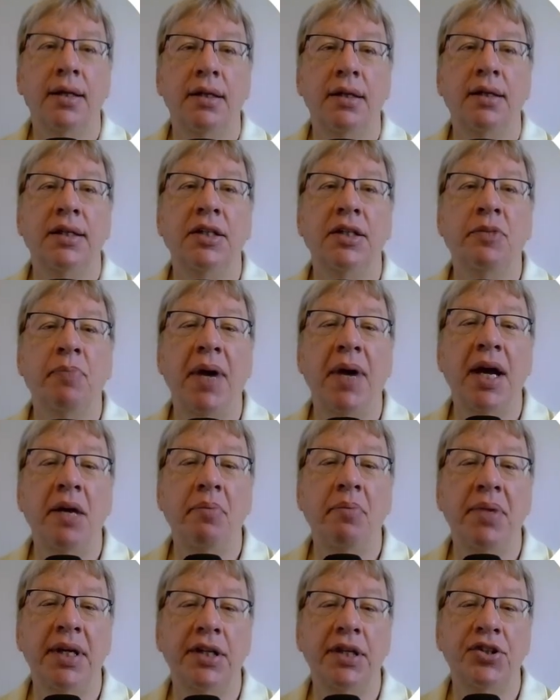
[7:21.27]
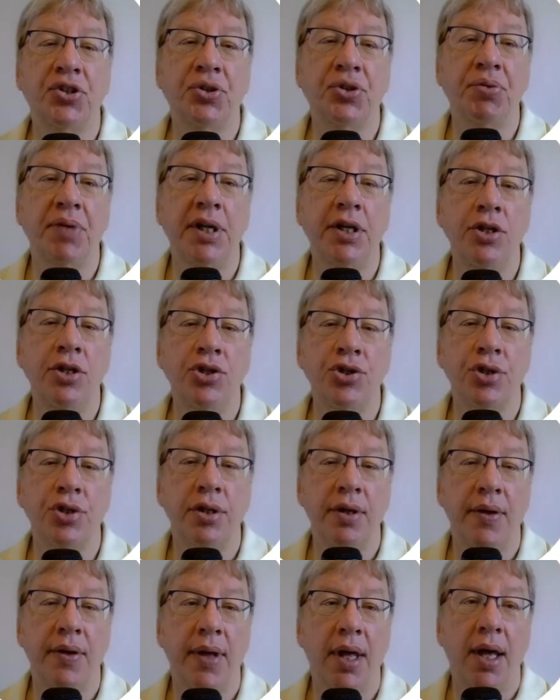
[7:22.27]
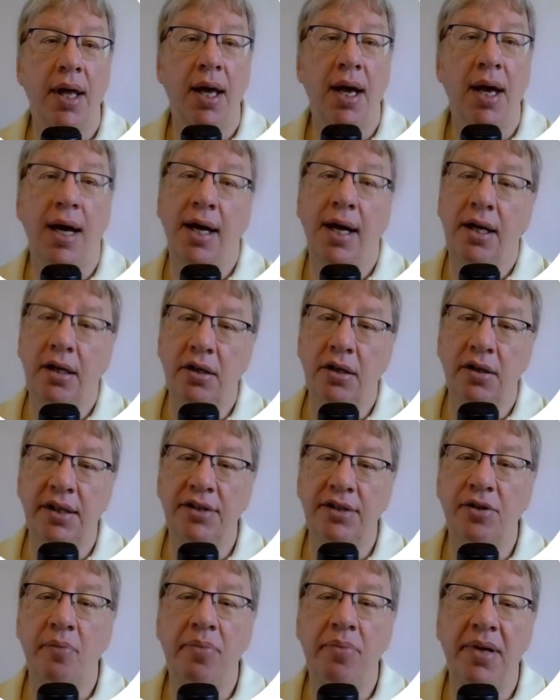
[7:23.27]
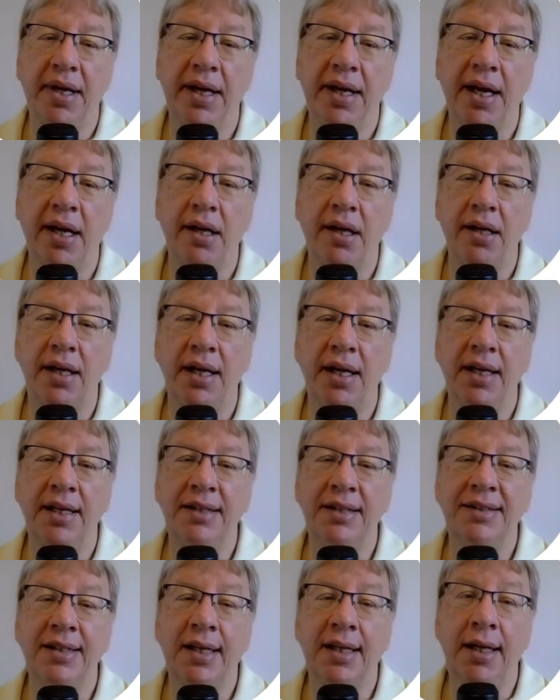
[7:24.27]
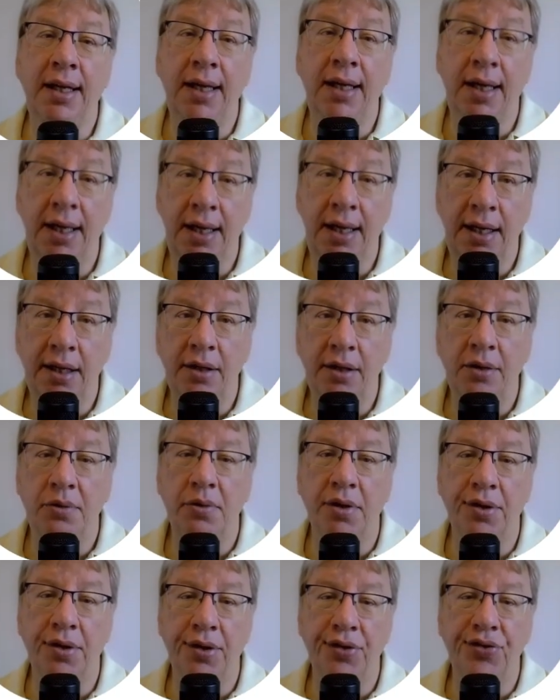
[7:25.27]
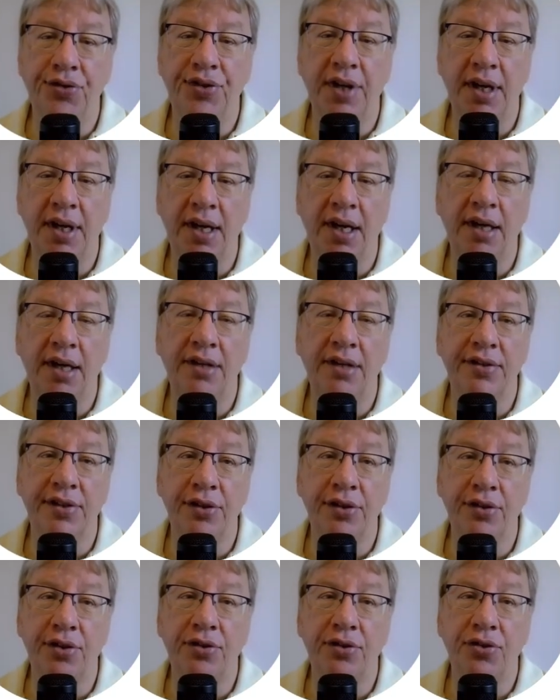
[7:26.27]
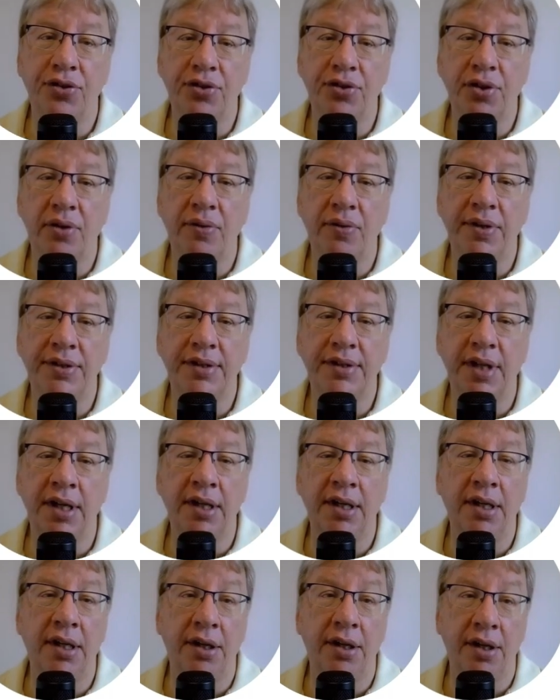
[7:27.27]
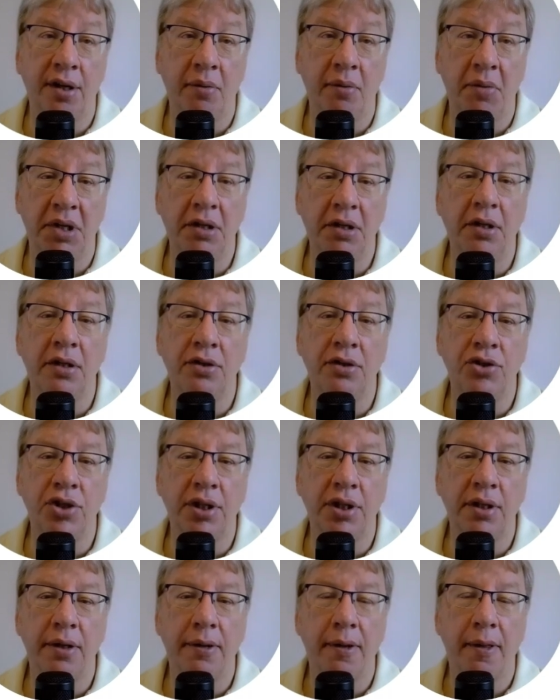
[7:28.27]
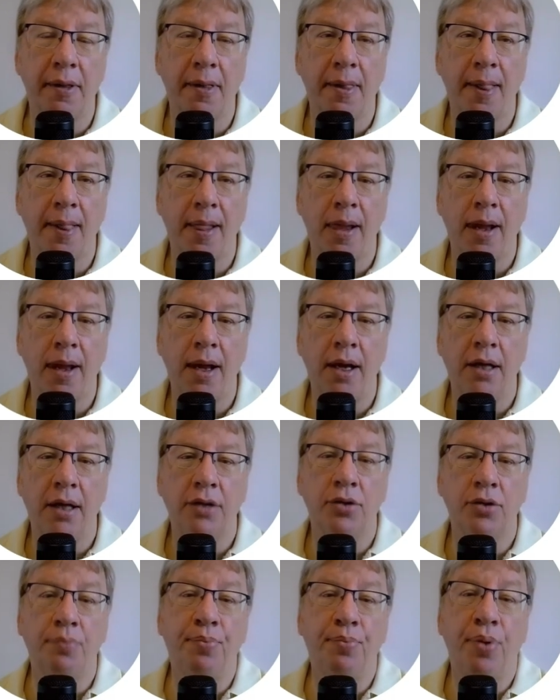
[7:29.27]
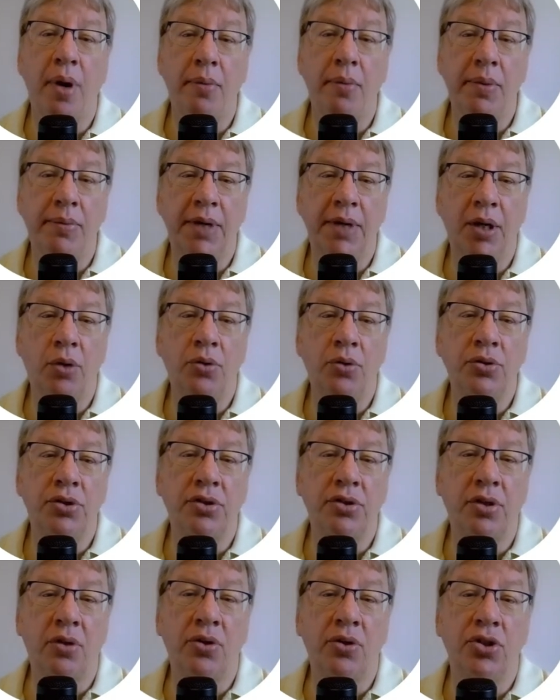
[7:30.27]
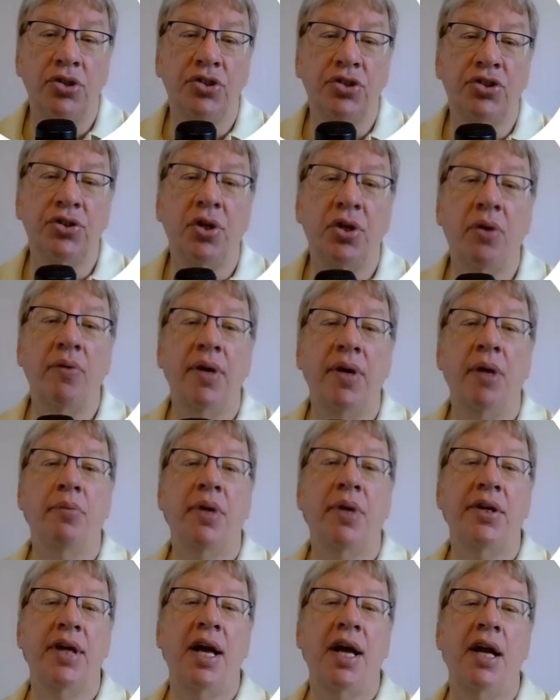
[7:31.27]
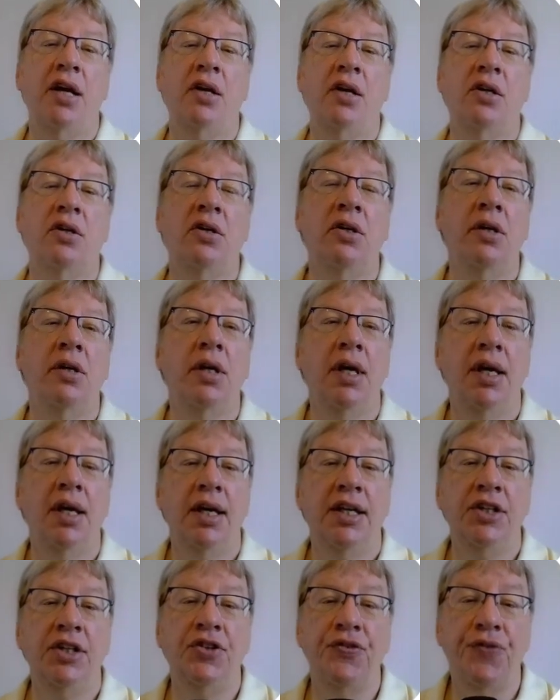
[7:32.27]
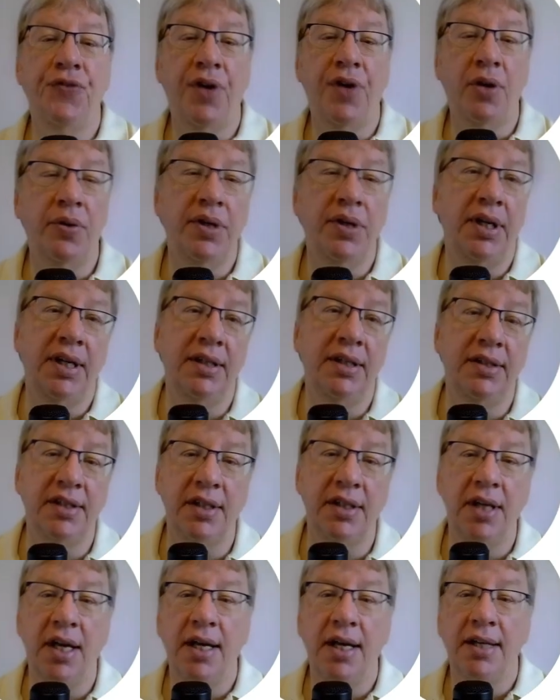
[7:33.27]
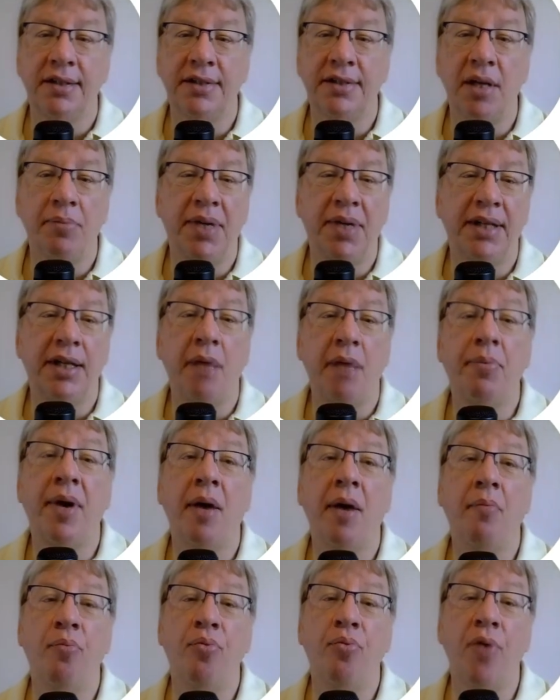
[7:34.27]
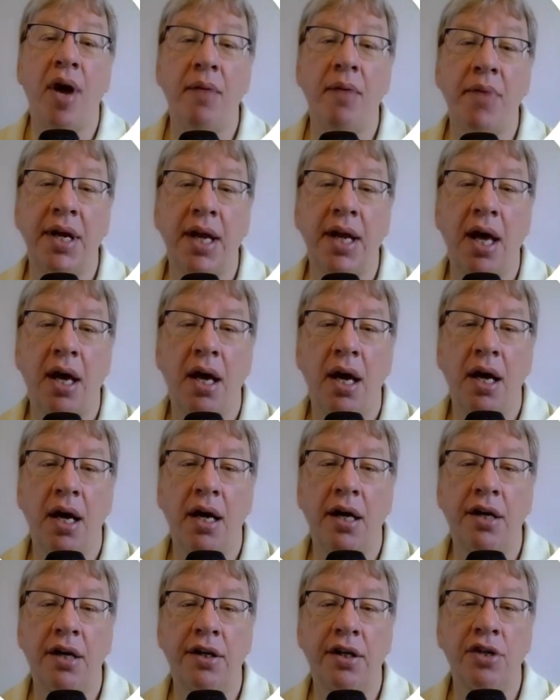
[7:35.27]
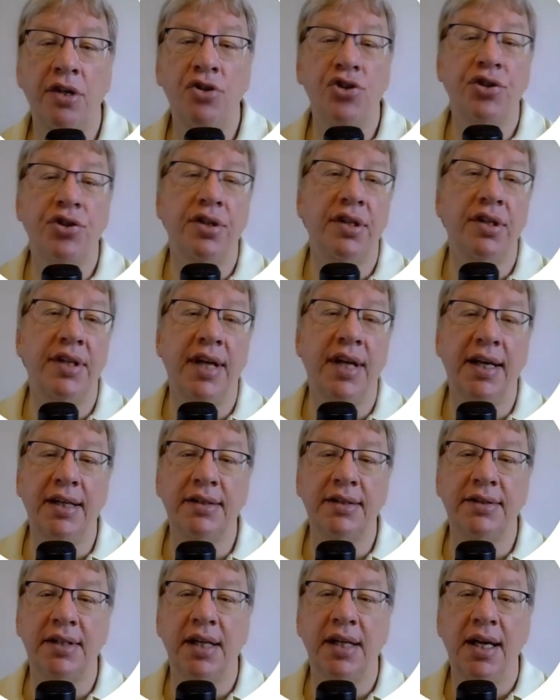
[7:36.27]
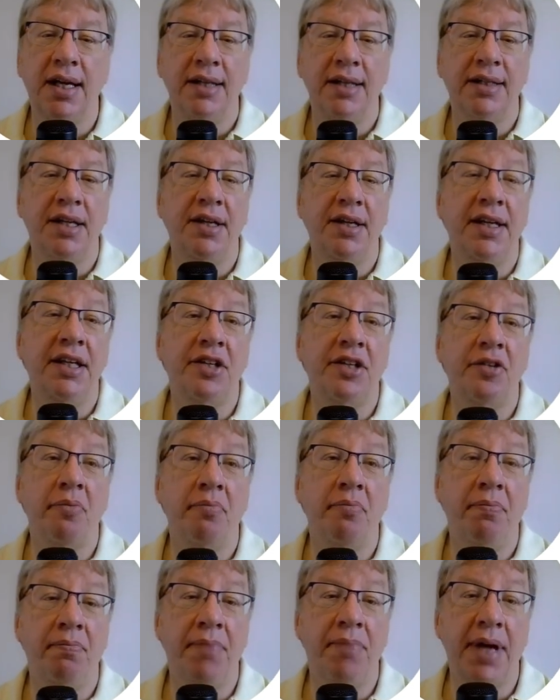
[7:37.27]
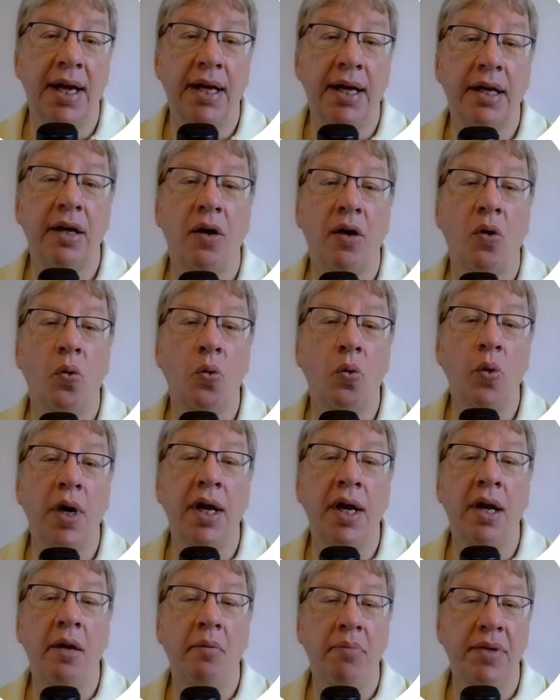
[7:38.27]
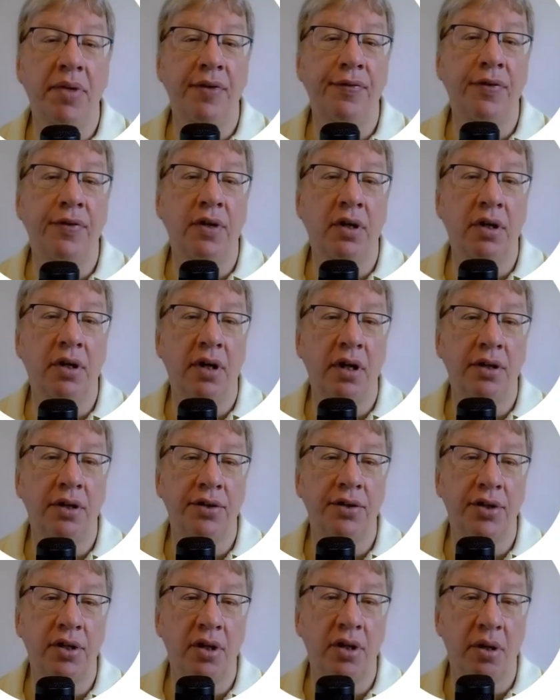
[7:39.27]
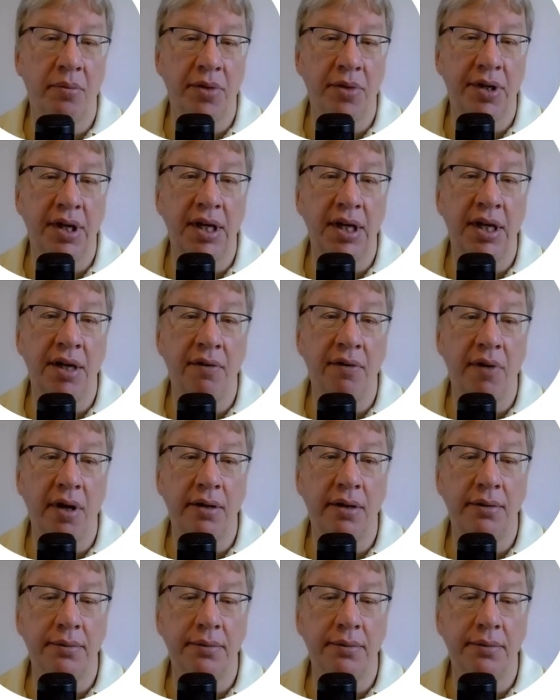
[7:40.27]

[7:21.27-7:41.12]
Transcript: Despite being strange, Alcor as a Pleiad is key to understanding certain stories in Indian mythology. The probably oldest story about Alcor is found in the Sapatapa Brahmana, an ancient text that dates back well before the Common Era.